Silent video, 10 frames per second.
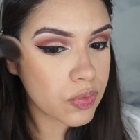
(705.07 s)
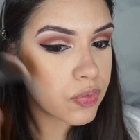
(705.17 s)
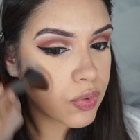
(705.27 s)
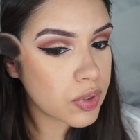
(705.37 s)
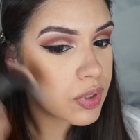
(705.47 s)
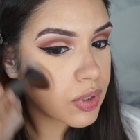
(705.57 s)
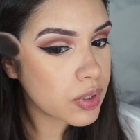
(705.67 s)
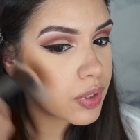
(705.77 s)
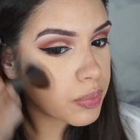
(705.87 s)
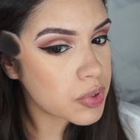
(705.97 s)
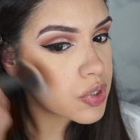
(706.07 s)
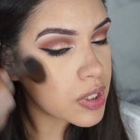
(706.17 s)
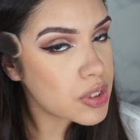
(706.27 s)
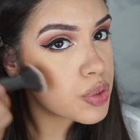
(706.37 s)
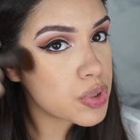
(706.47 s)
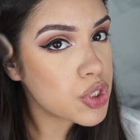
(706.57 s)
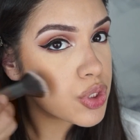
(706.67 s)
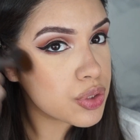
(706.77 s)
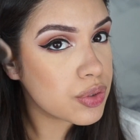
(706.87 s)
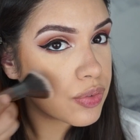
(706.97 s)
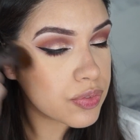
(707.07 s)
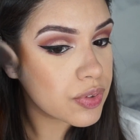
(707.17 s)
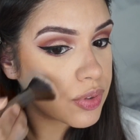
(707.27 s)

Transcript: for the look we're trying to achieve.